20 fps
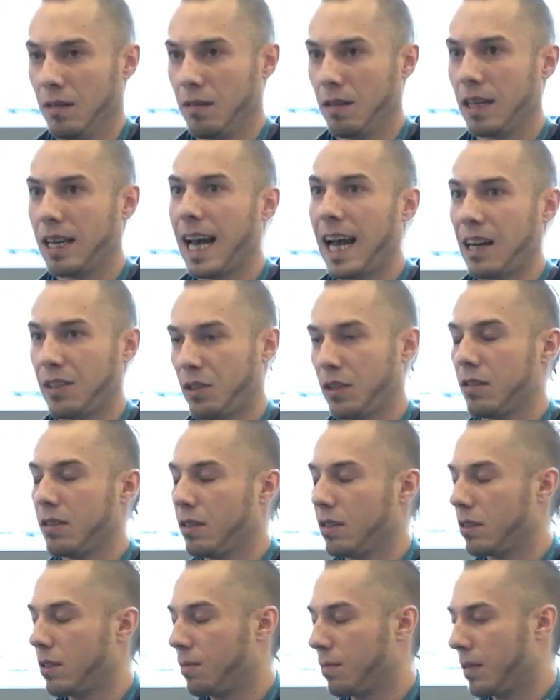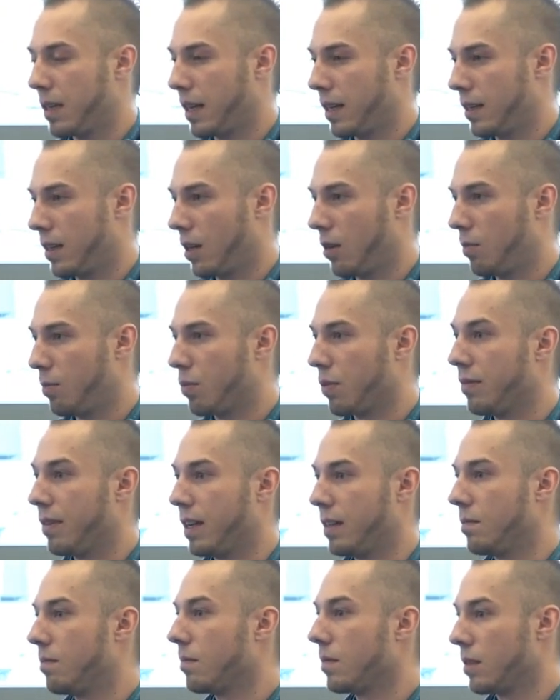The caching system can help
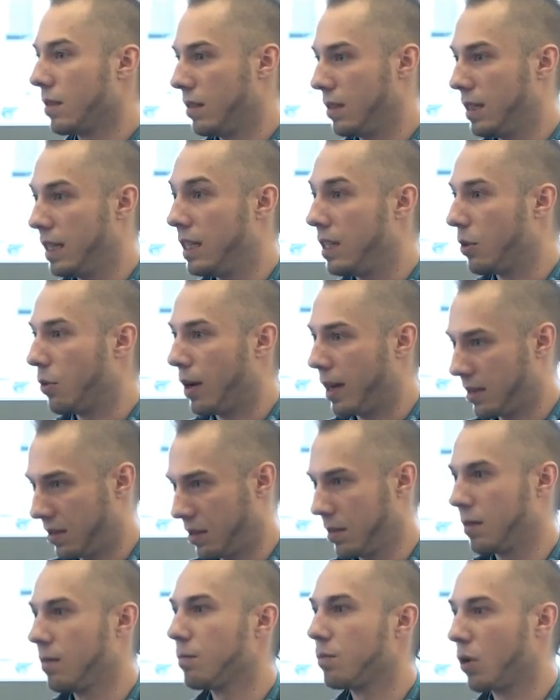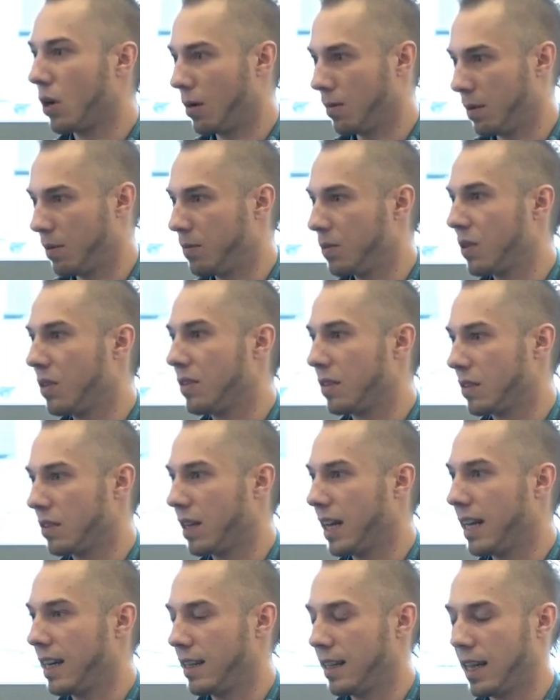prevent D dos problems on the
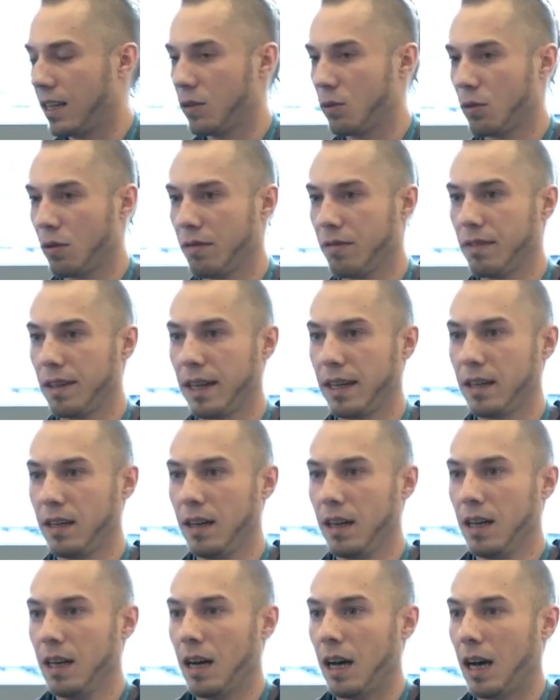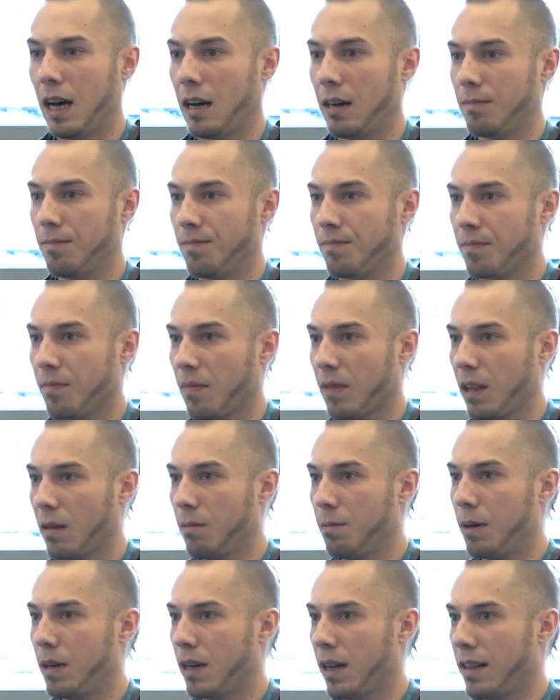site and that sort of thing. Um,
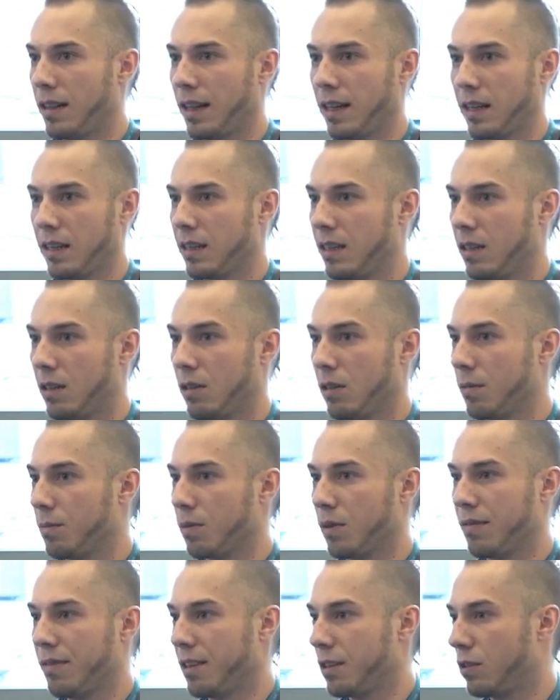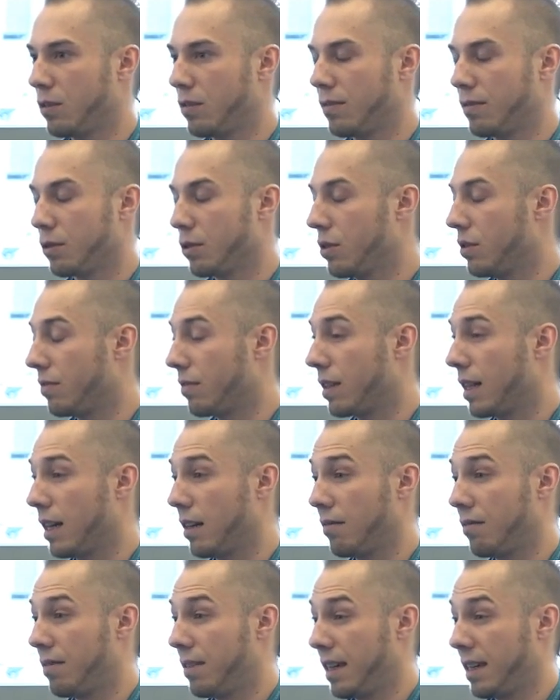but I think, you know, the professional version of
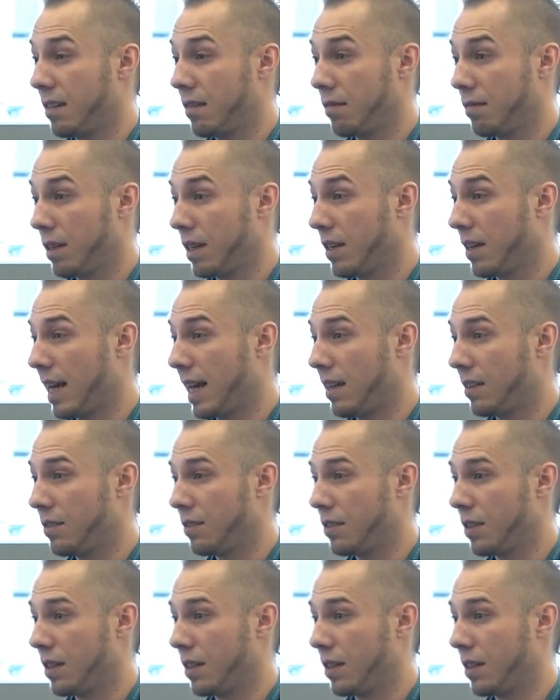Cloudflare has